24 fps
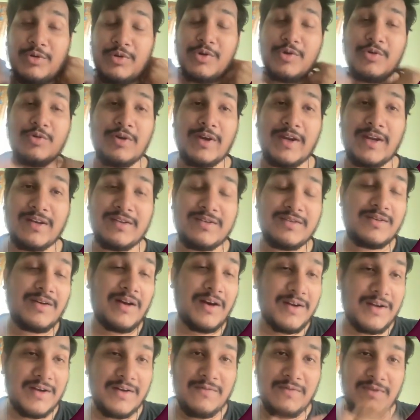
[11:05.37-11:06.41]
to get
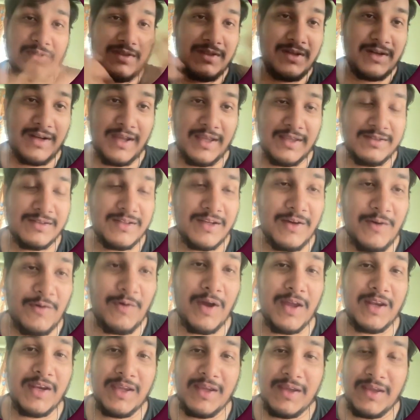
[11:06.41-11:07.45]
started with the TanStack
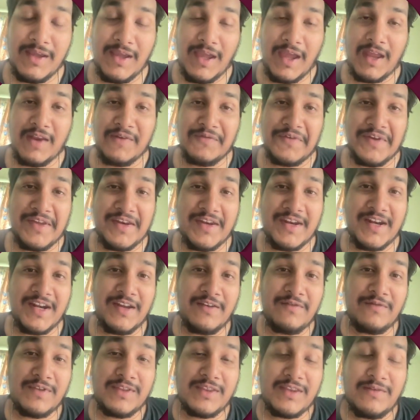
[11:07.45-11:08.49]
query, and we are
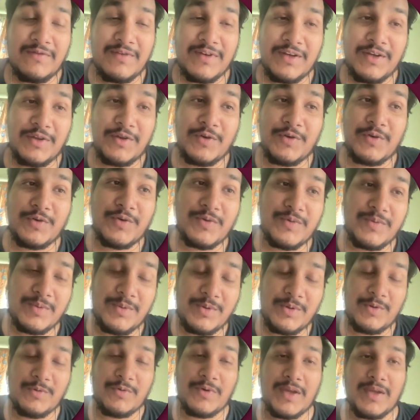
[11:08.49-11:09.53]
ready with our
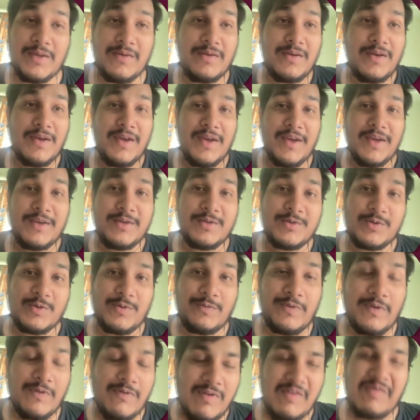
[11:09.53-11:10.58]
UI. So
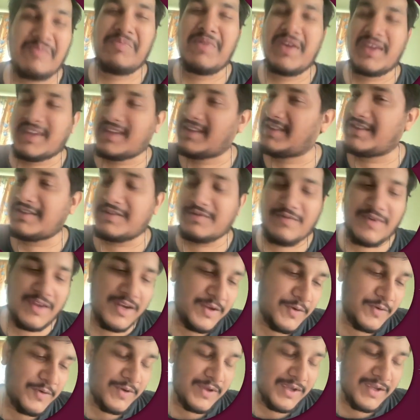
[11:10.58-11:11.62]
we will be making this
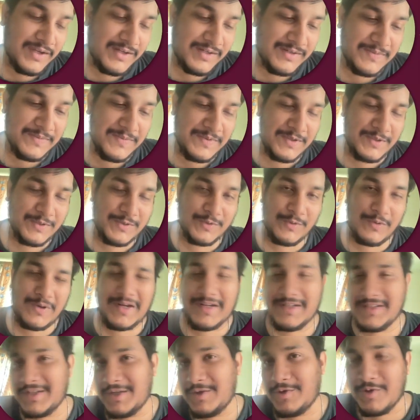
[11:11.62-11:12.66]
very quick. So
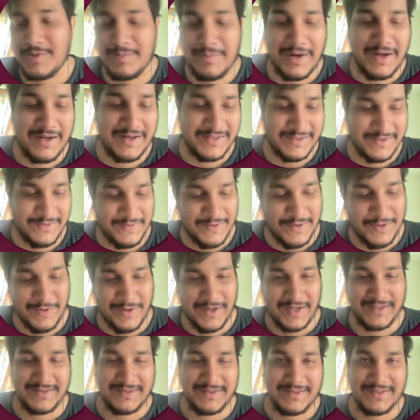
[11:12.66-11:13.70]
let's see you in my next video,
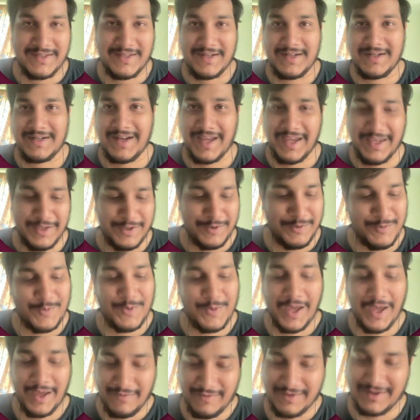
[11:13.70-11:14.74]
guys. Thank you,
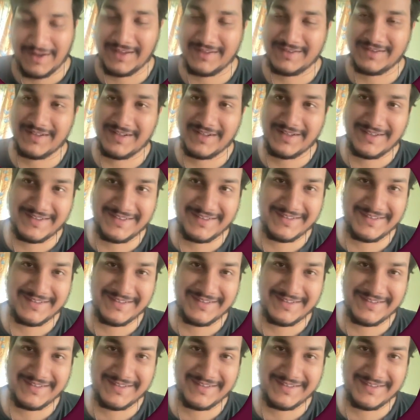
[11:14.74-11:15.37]
have a nice day.